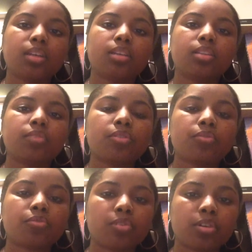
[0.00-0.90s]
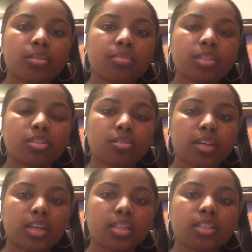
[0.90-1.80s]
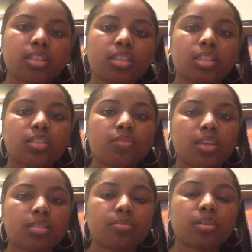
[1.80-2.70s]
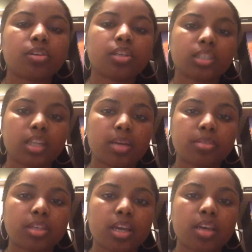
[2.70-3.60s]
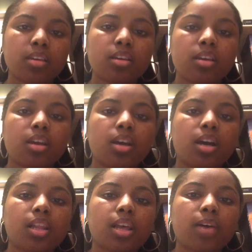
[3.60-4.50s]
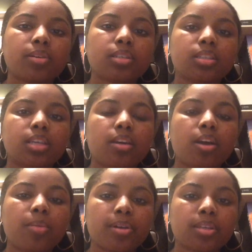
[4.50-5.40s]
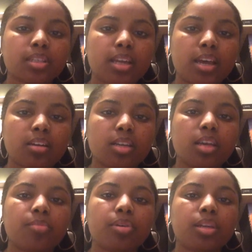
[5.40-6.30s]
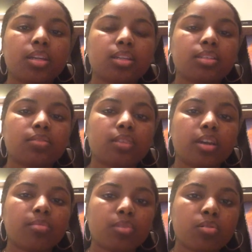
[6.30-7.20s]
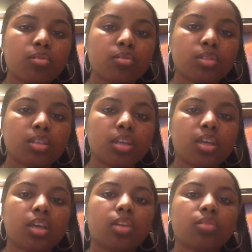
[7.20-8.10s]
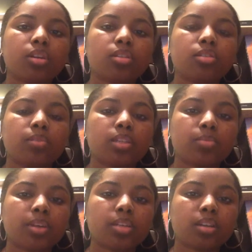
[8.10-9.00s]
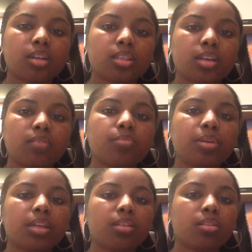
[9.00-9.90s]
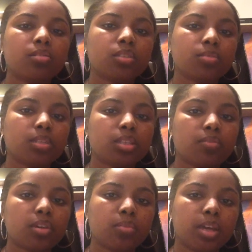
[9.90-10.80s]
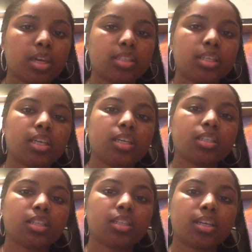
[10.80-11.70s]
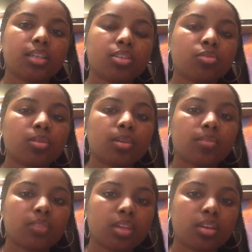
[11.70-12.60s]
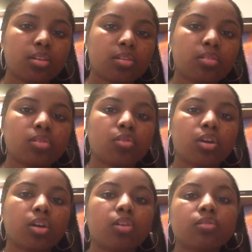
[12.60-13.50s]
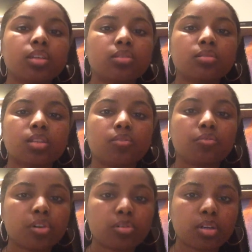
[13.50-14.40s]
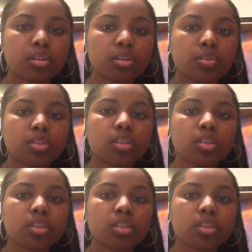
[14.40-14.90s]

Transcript: Different forums and trends such as Facebook or Snapchat allow us to take our personality and put it into their molds in order to express ourselves, but in those specific ways, such as streaming videos or only using photos